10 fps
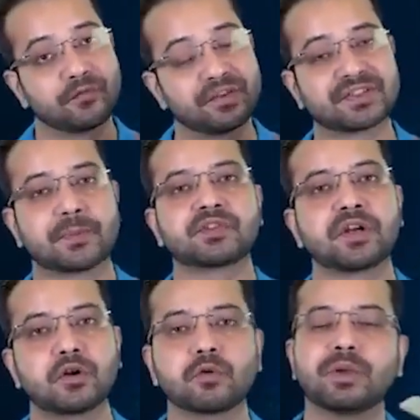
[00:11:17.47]
If we
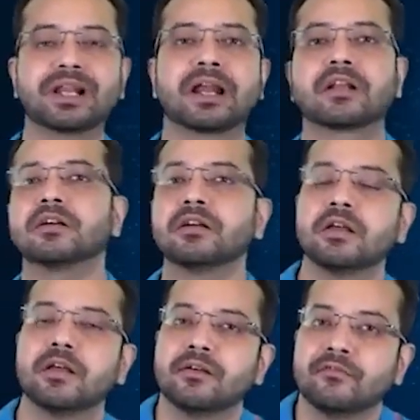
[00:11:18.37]
substitute, we'll get the
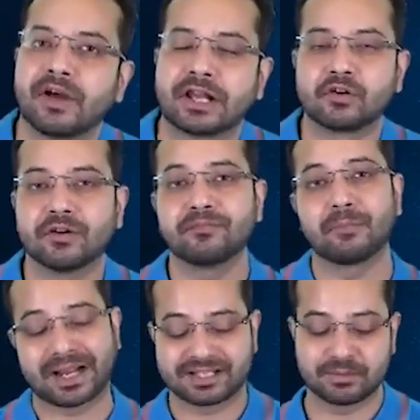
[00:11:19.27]
value of
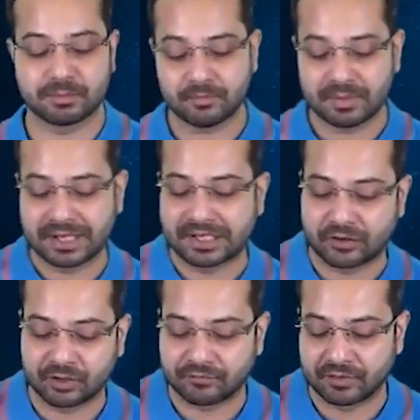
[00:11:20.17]
maximum
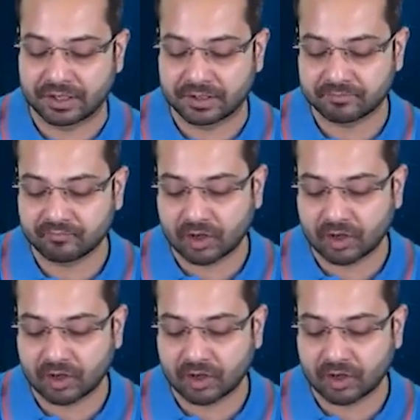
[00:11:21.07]
electric field.